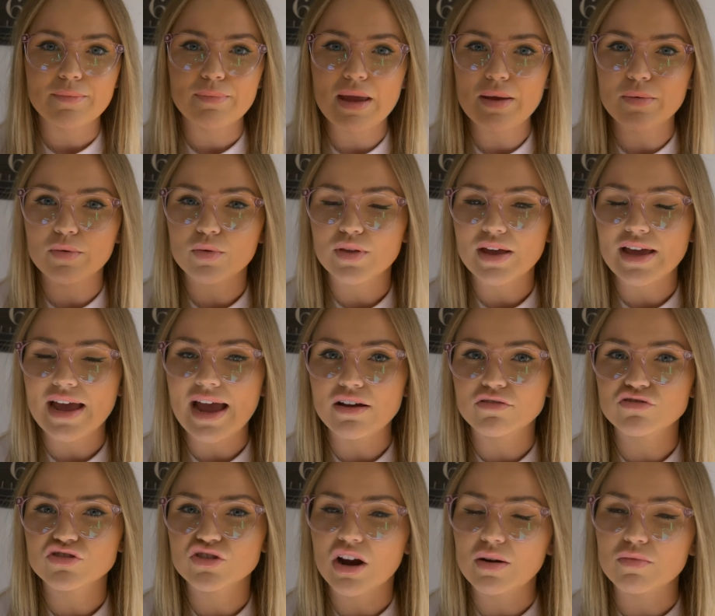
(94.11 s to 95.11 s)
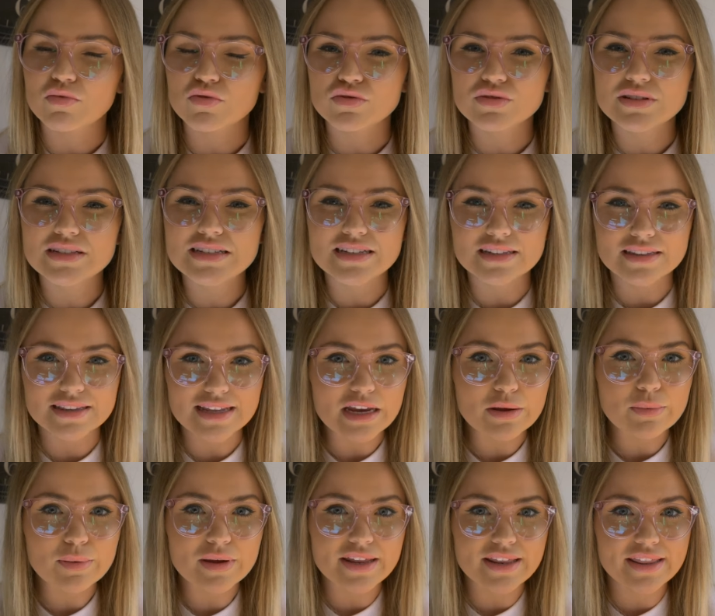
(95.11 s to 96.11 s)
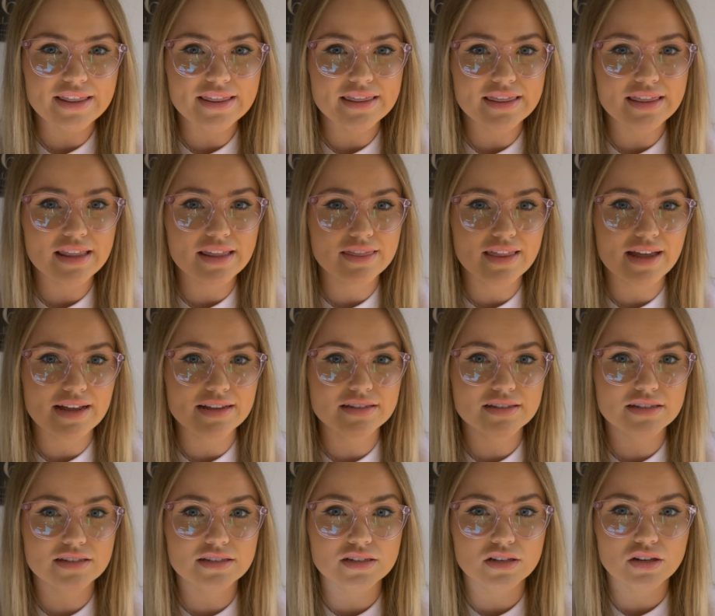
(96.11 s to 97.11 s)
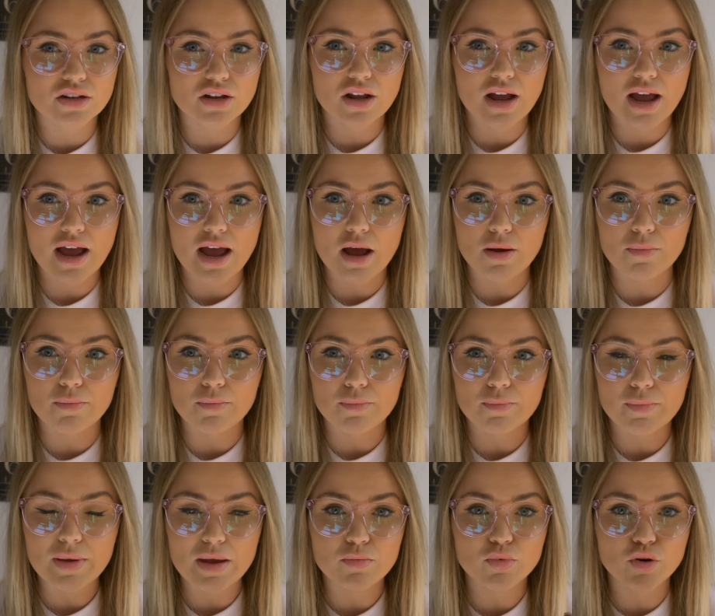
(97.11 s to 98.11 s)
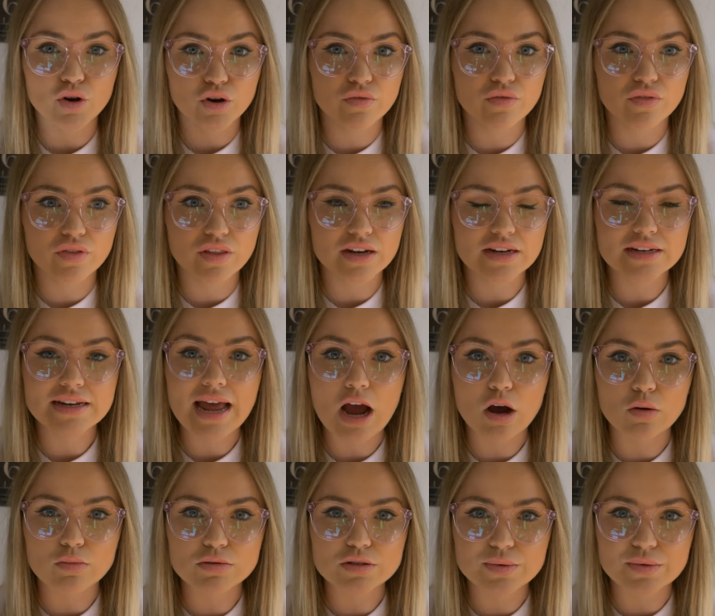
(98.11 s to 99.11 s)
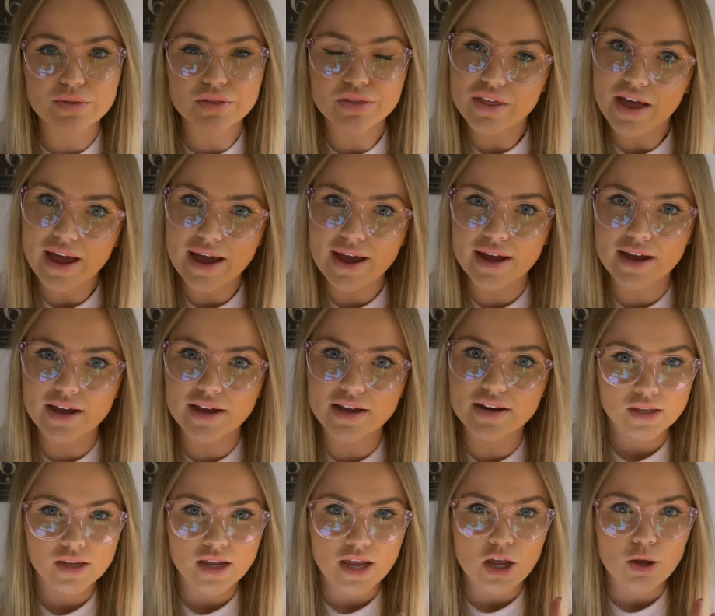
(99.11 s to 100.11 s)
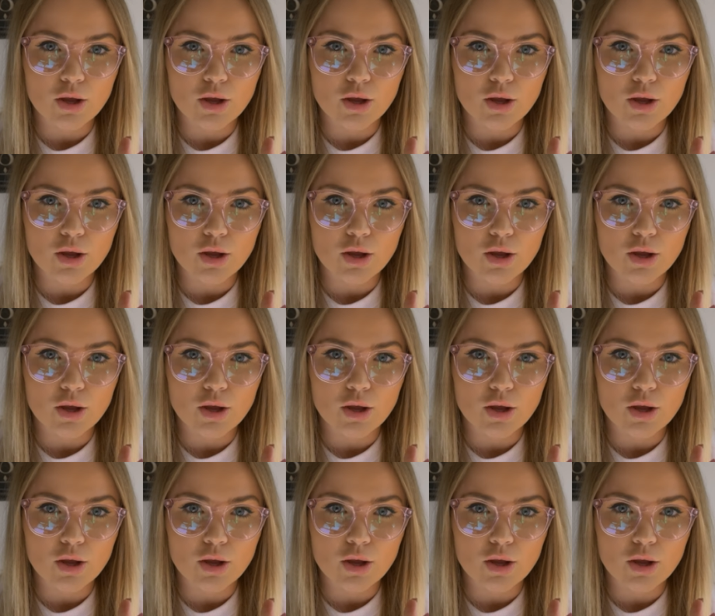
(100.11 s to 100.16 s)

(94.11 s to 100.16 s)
People that have trouble sleeping, that's been proven that it helps with that.